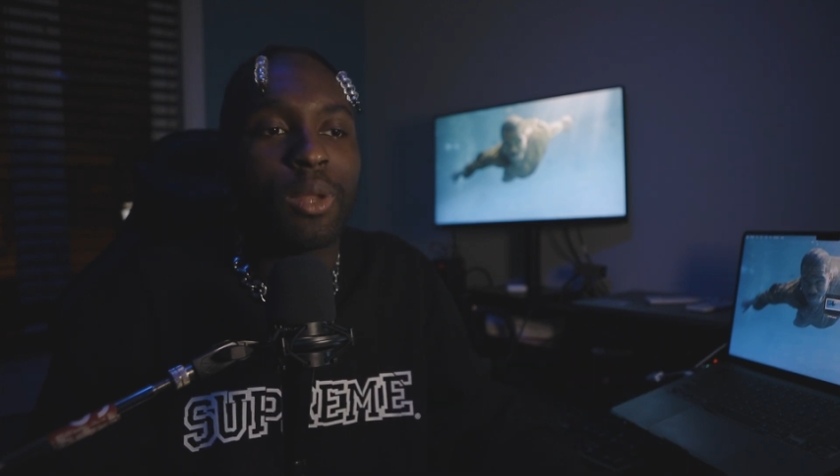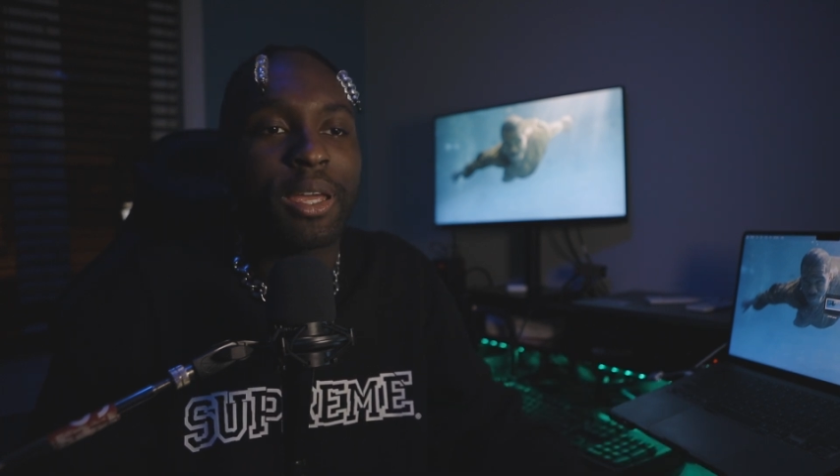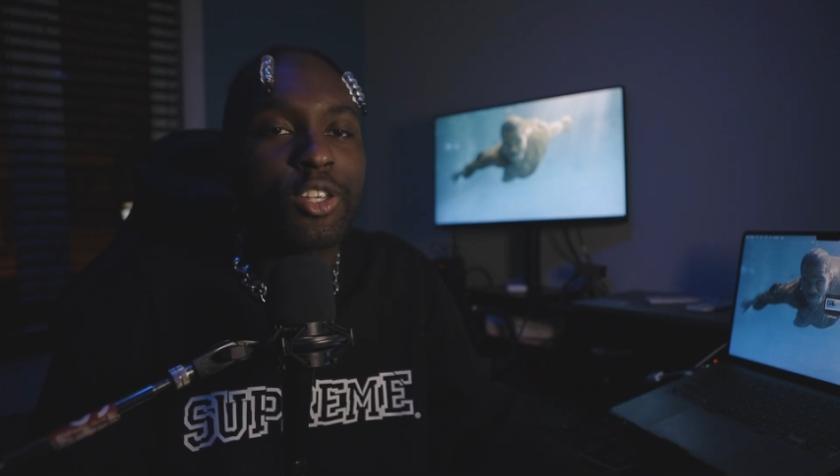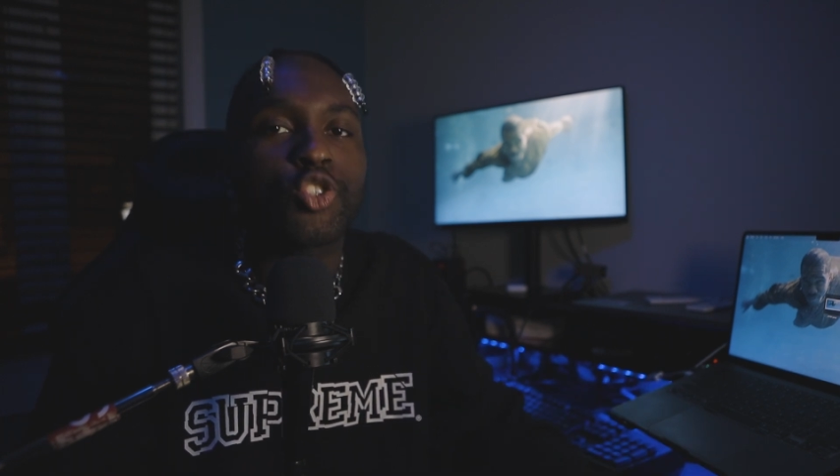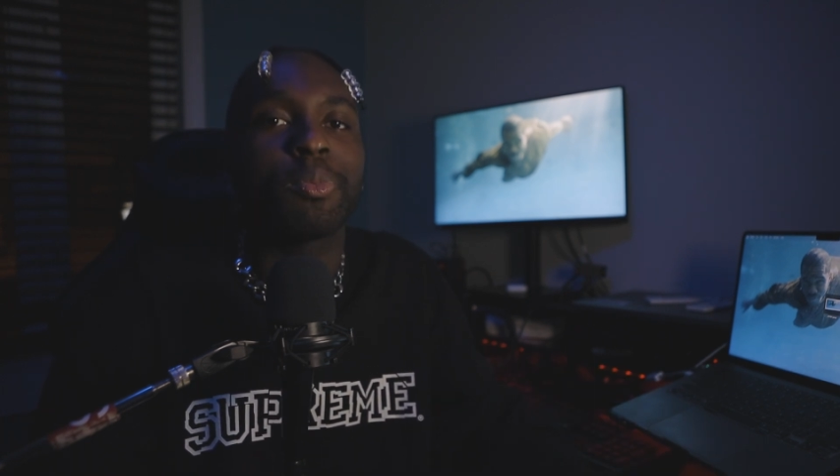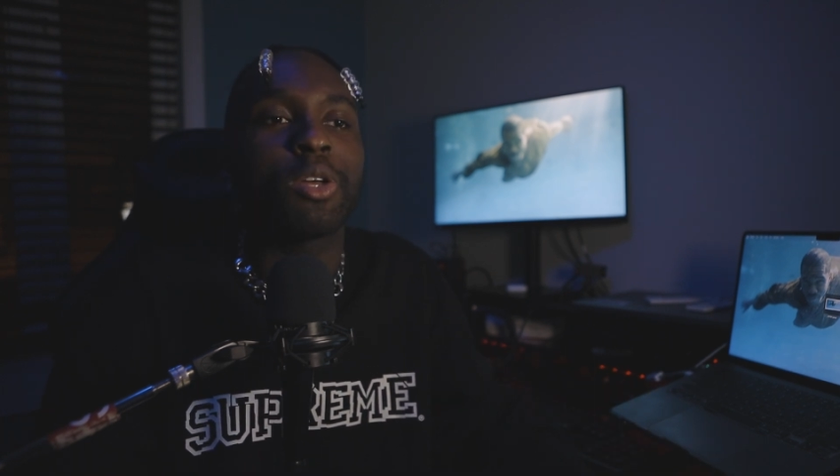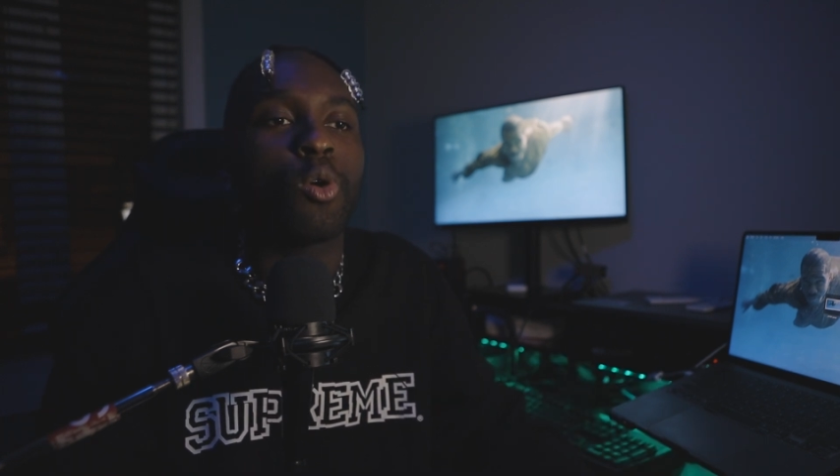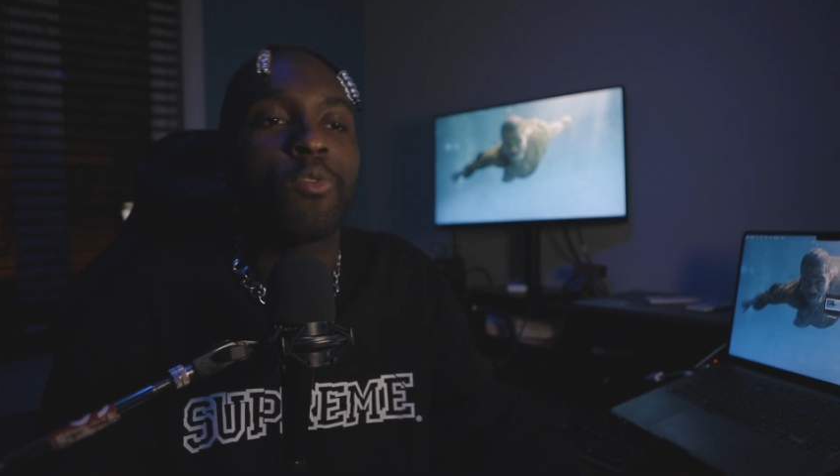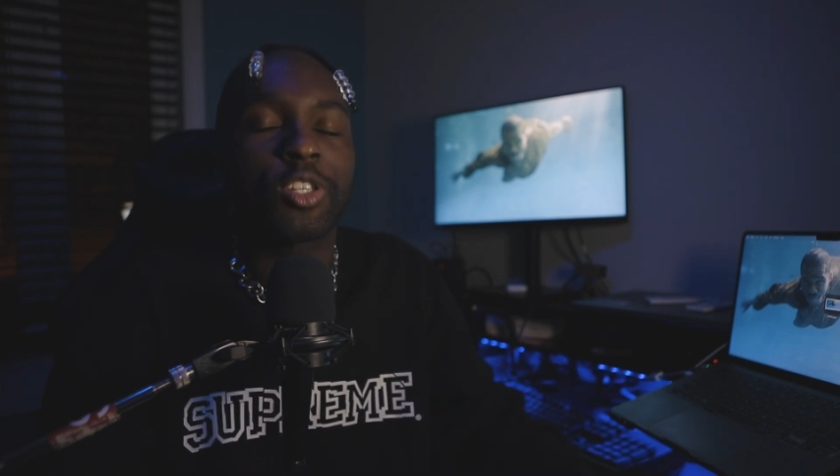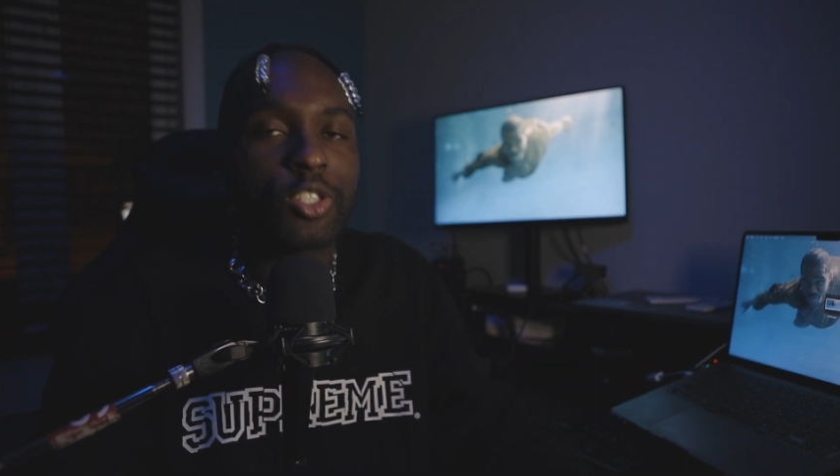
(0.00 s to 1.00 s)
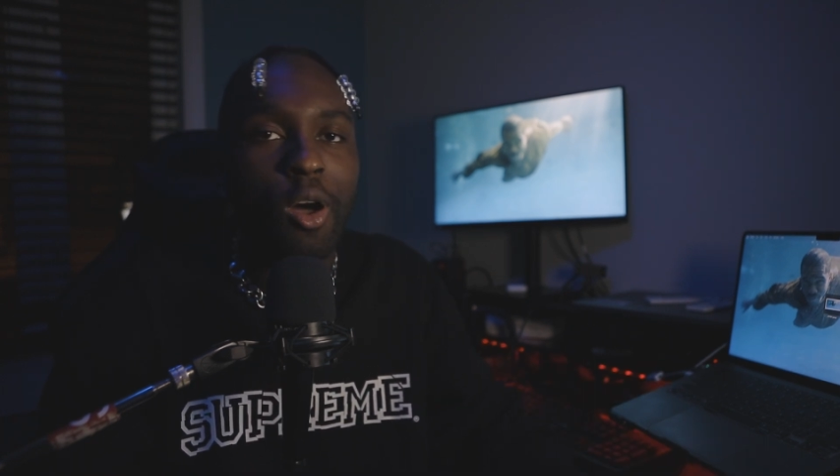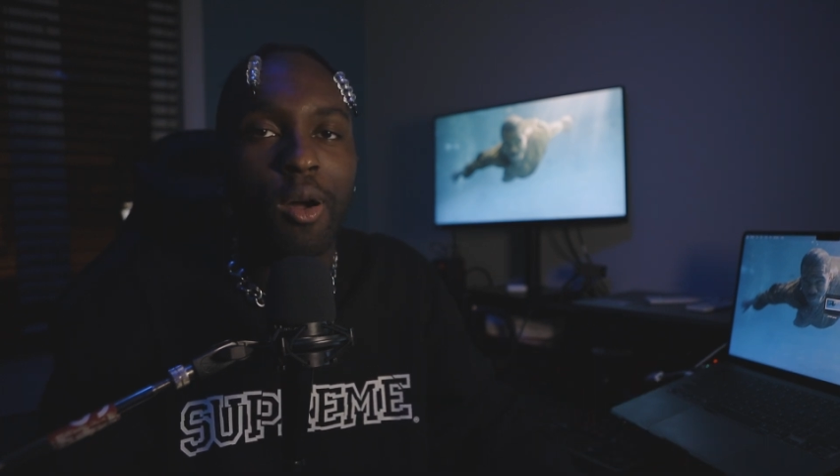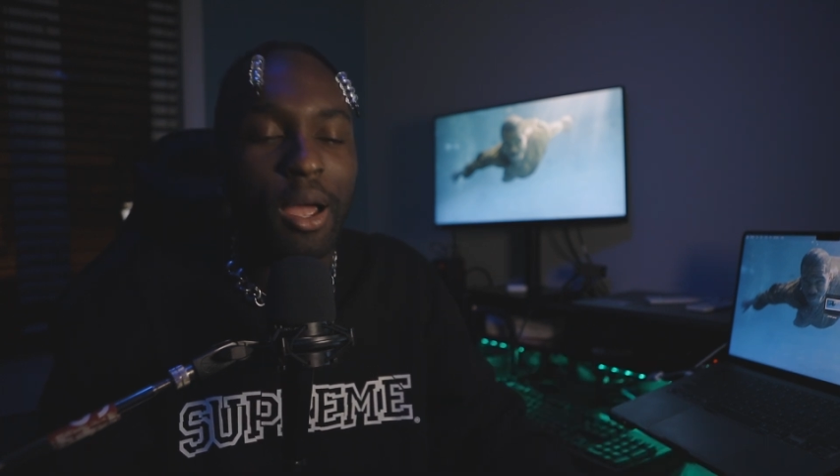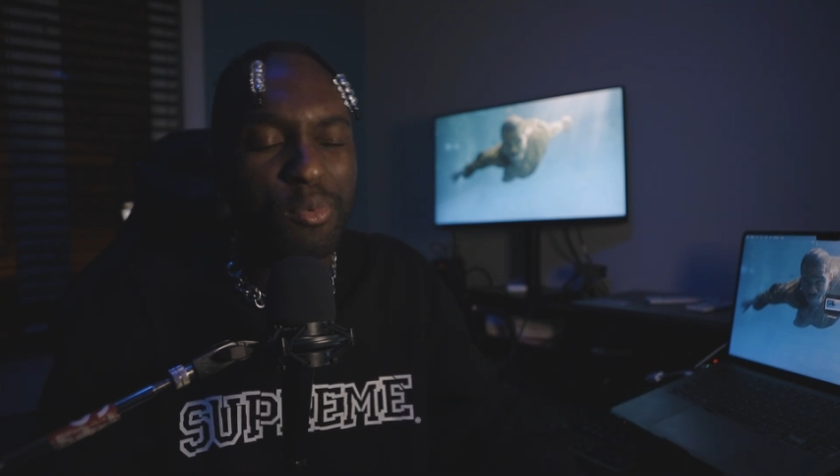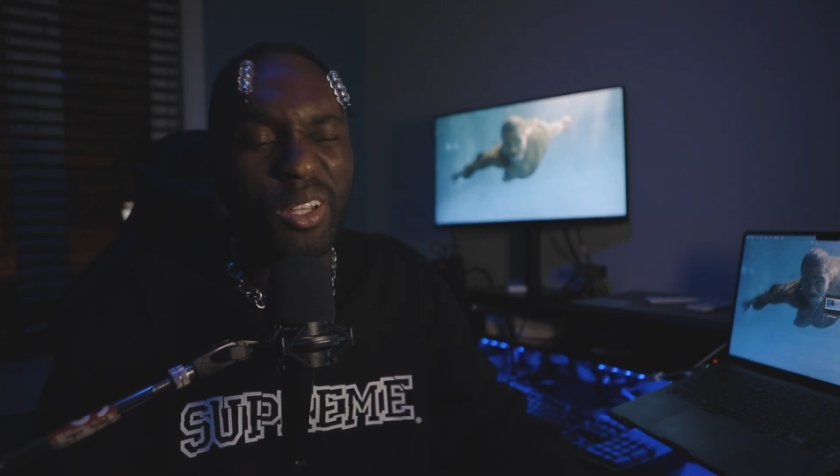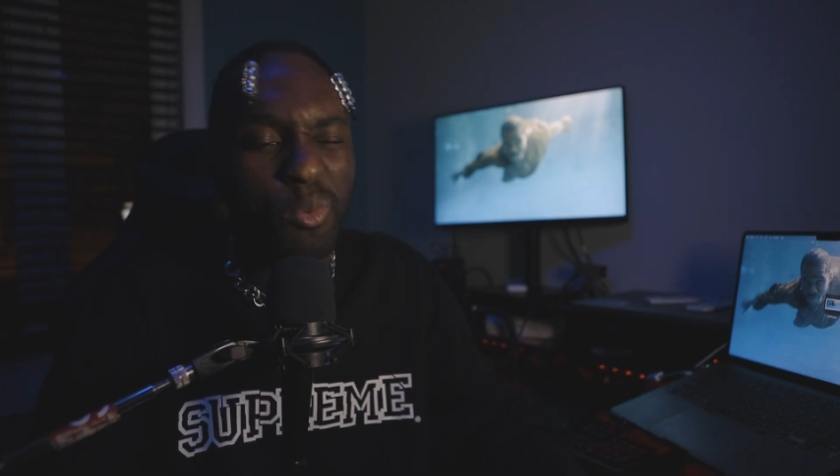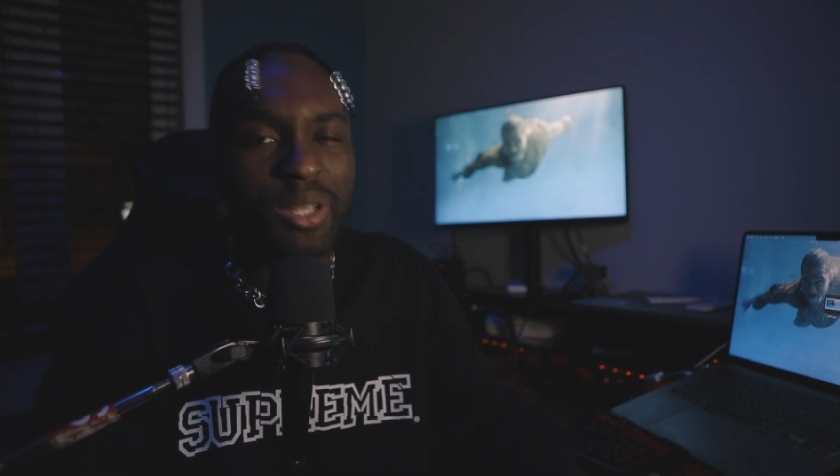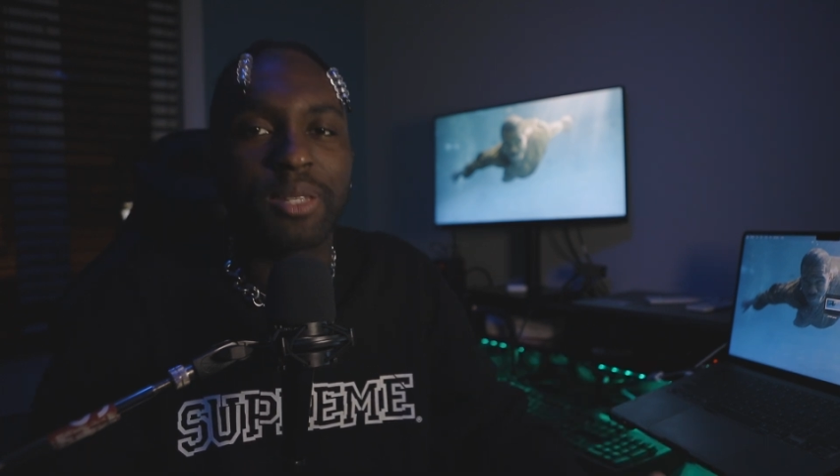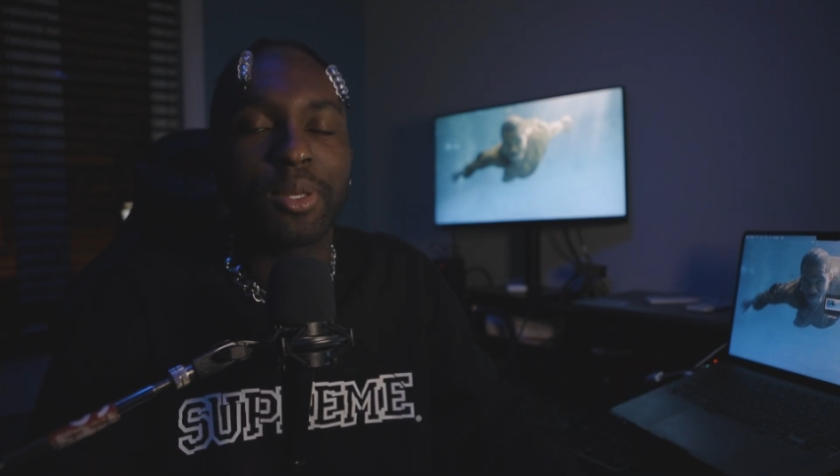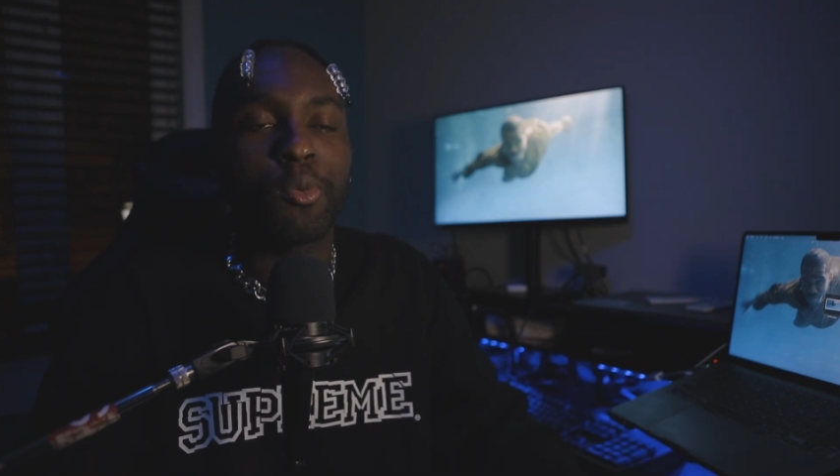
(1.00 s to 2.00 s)
like, instrumental of a song. I really
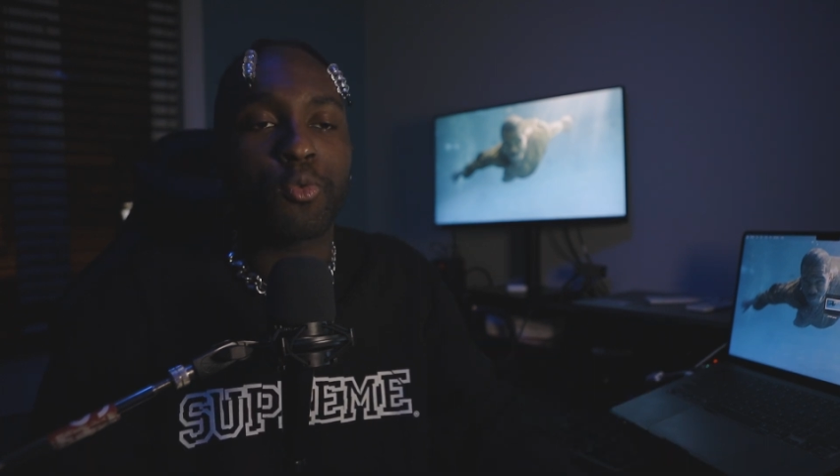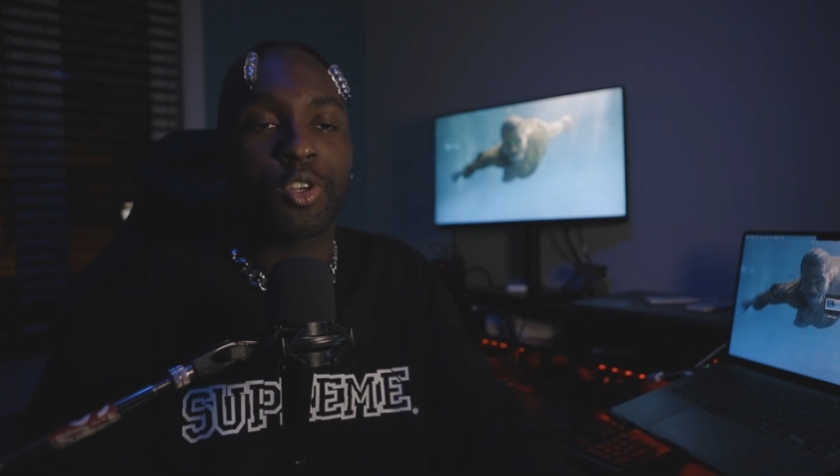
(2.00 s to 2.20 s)
want something more